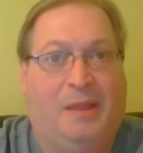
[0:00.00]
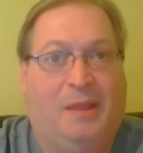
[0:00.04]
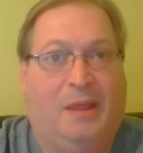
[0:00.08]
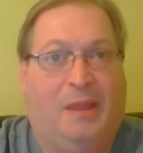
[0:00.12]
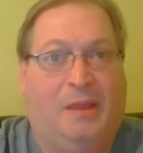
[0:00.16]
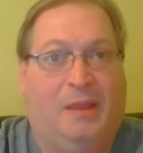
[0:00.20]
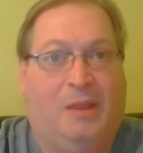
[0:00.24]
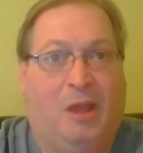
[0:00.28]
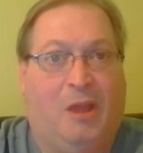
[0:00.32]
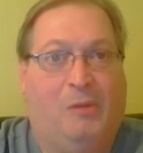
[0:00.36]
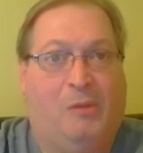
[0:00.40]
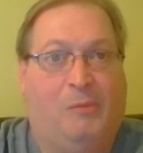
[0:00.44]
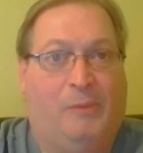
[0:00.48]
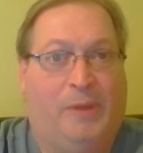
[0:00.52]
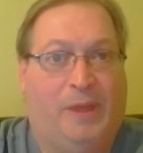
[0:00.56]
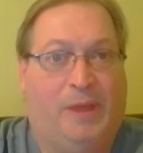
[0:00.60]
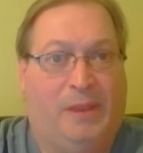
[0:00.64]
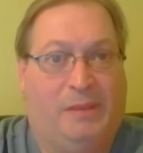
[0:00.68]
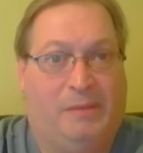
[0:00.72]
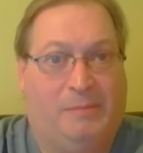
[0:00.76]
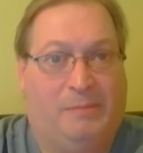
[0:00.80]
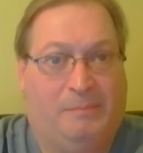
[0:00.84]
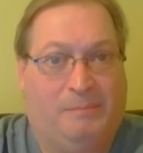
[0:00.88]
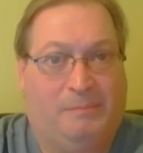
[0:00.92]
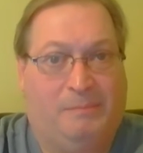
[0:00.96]
along
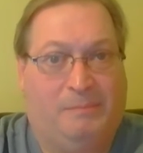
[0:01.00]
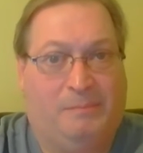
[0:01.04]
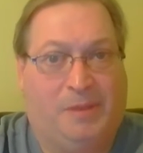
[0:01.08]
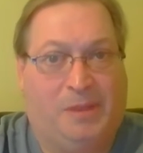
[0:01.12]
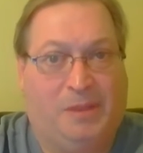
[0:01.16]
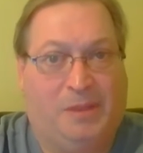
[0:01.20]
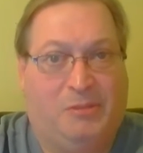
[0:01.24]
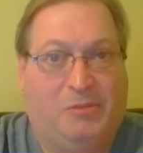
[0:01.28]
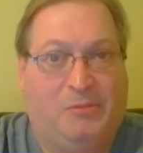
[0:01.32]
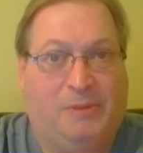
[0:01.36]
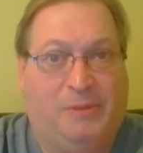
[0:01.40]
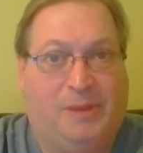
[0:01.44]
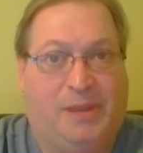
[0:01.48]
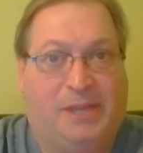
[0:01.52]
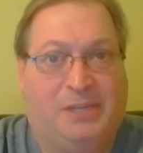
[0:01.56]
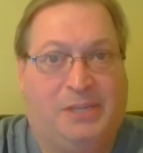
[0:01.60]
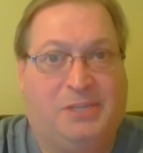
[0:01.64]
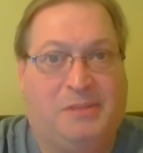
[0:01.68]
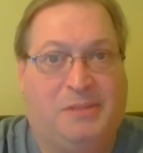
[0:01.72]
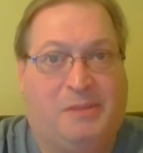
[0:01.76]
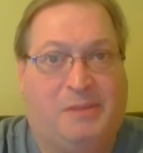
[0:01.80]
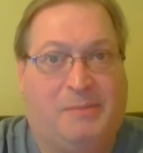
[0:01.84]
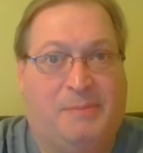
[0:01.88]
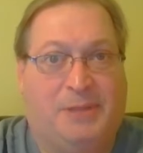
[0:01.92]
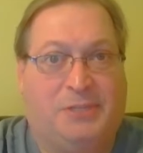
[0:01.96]
with the two
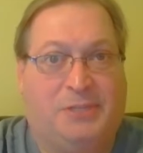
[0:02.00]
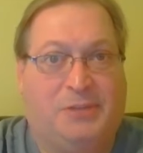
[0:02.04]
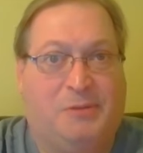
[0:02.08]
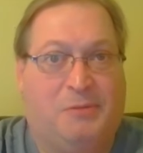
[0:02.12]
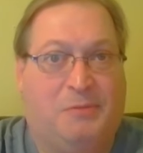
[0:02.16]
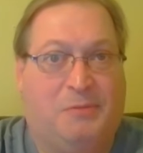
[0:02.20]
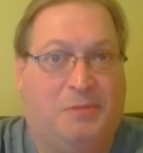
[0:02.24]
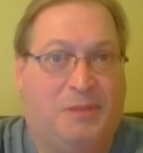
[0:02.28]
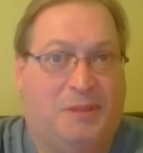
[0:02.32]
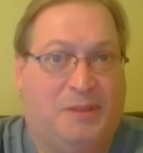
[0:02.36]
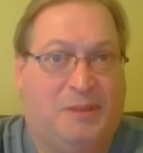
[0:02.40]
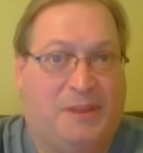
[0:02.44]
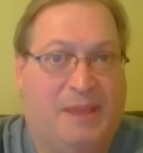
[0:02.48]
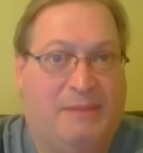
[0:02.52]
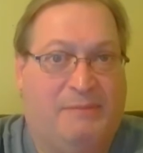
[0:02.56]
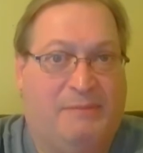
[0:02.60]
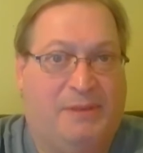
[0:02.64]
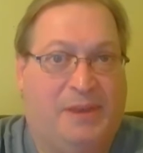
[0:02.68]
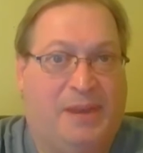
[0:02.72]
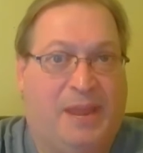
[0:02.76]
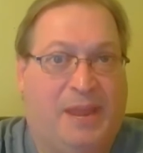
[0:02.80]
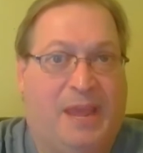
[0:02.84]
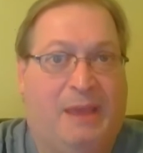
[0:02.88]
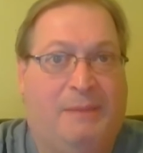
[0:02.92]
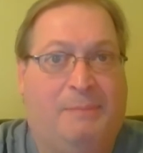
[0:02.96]
elections commissioners and
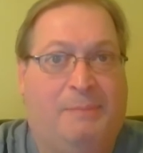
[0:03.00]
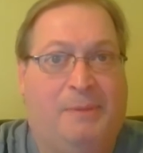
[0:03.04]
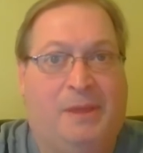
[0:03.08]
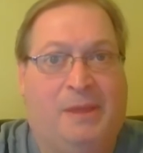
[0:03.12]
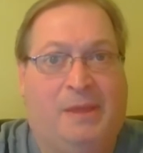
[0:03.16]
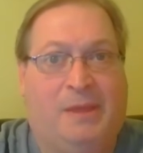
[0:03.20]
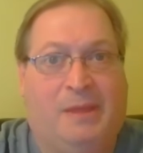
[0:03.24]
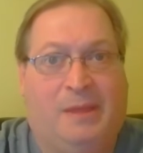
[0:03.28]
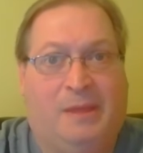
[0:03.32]
David Knapp,